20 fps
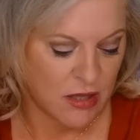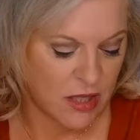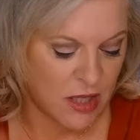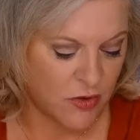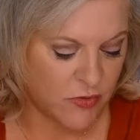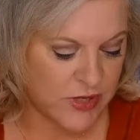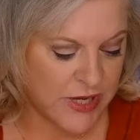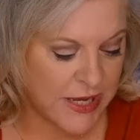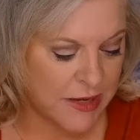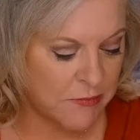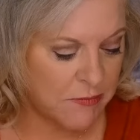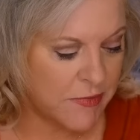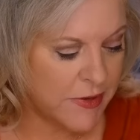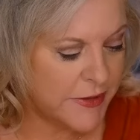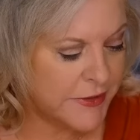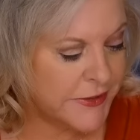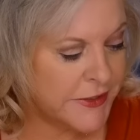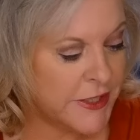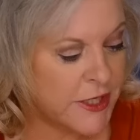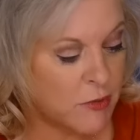Okay,
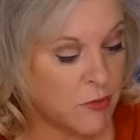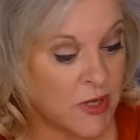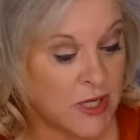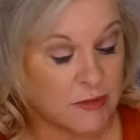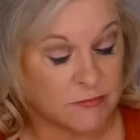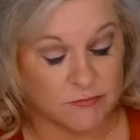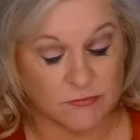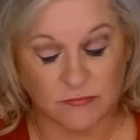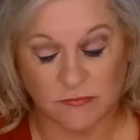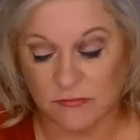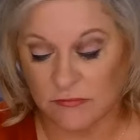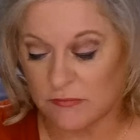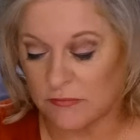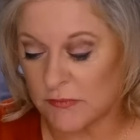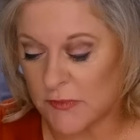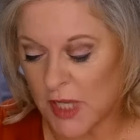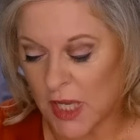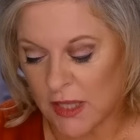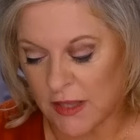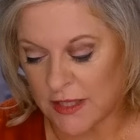you know what?
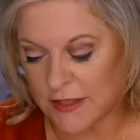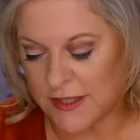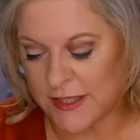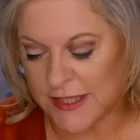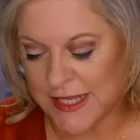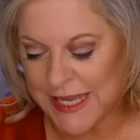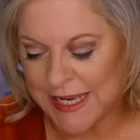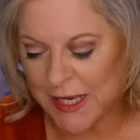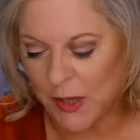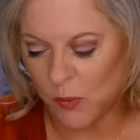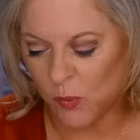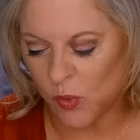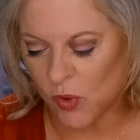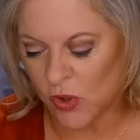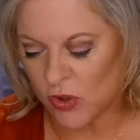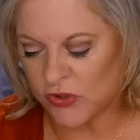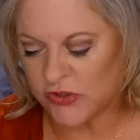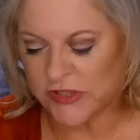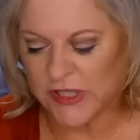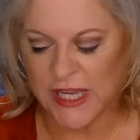This is getting
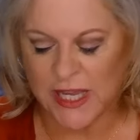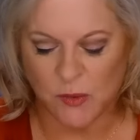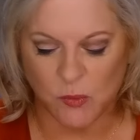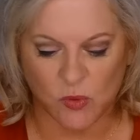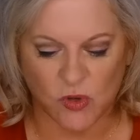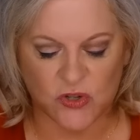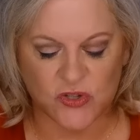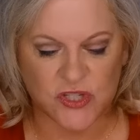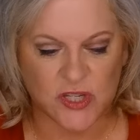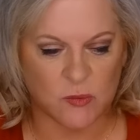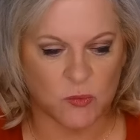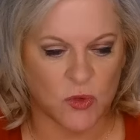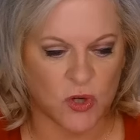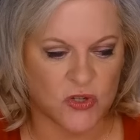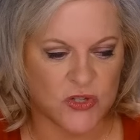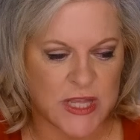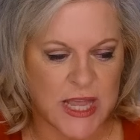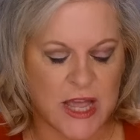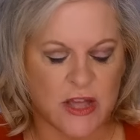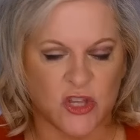worse and worse and
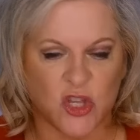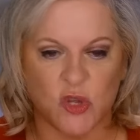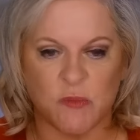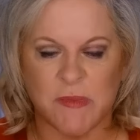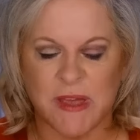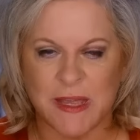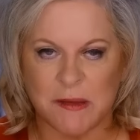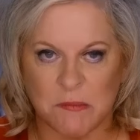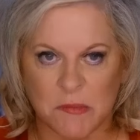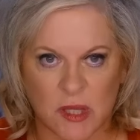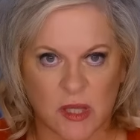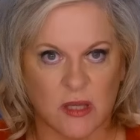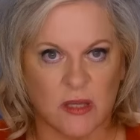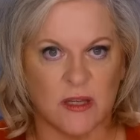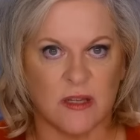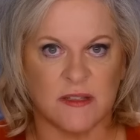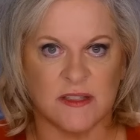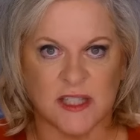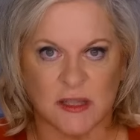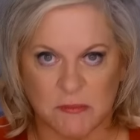worse. How you make
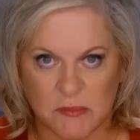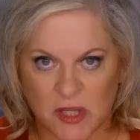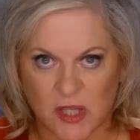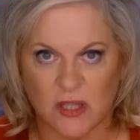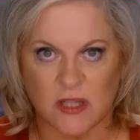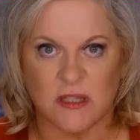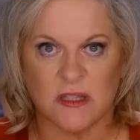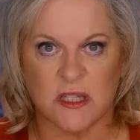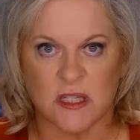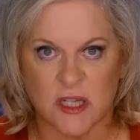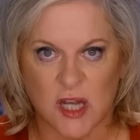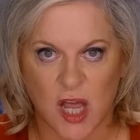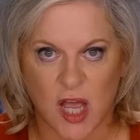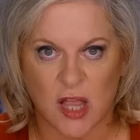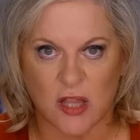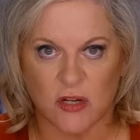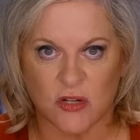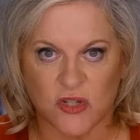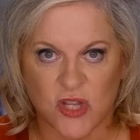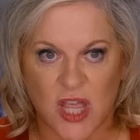millions and millions of
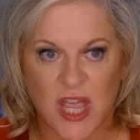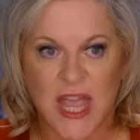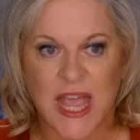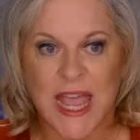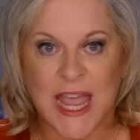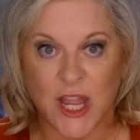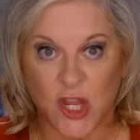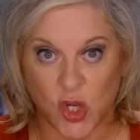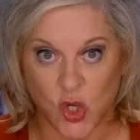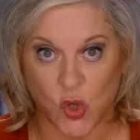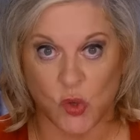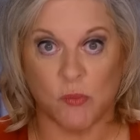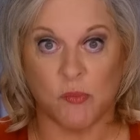dollars and you're